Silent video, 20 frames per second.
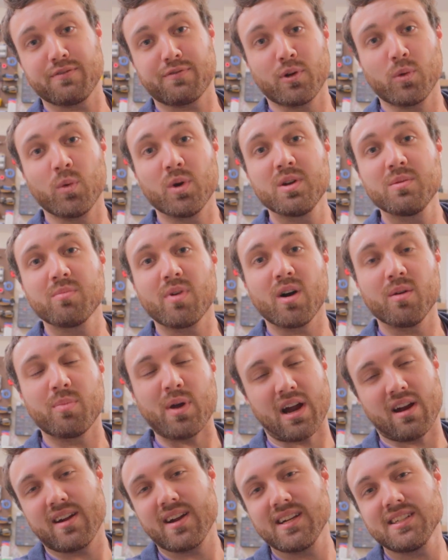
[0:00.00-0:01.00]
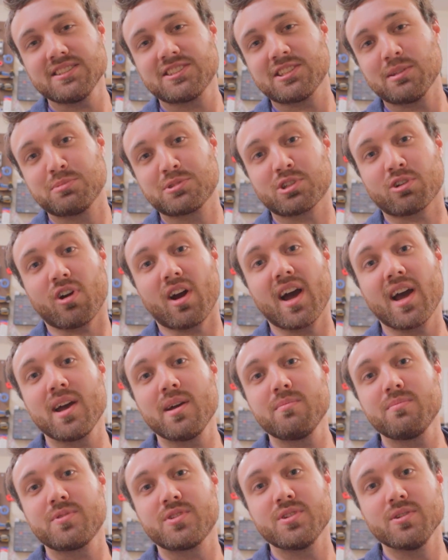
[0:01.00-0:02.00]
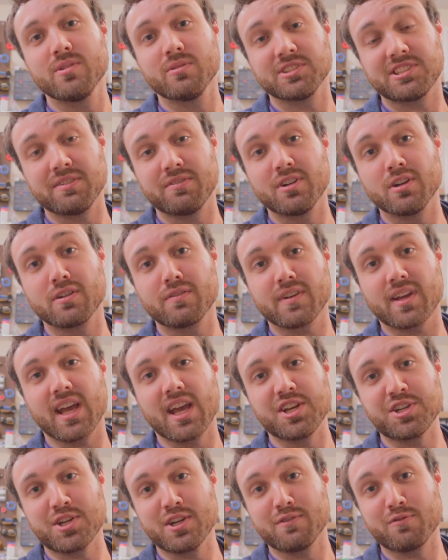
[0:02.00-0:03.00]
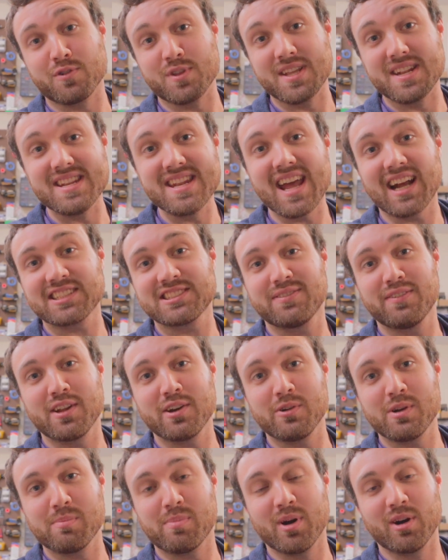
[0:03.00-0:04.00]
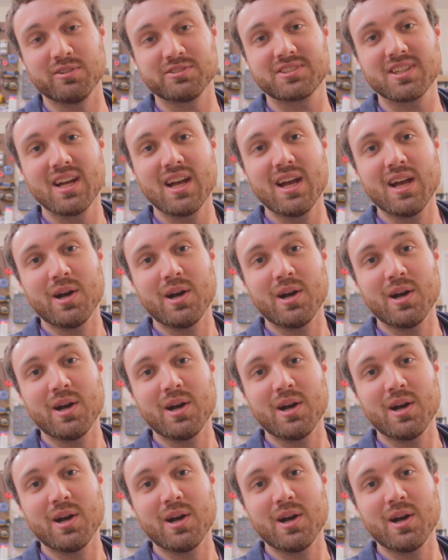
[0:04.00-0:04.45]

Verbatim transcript: it for wooden ball bearings. Subscribe to receive a notification for the next video we post,